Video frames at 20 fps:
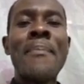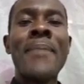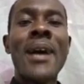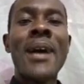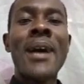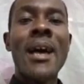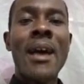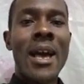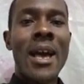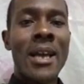
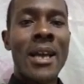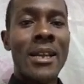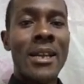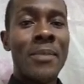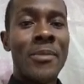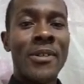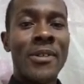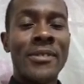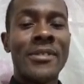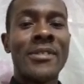There are
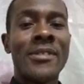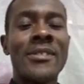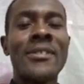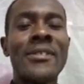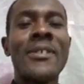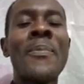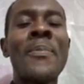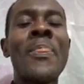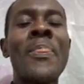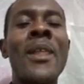different
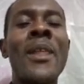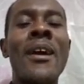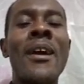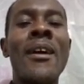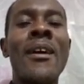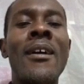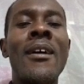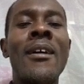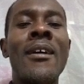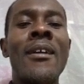types.
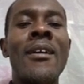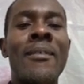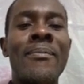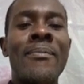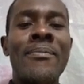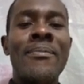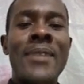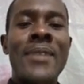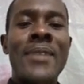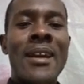You
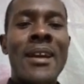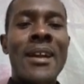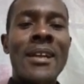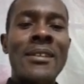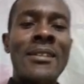have them.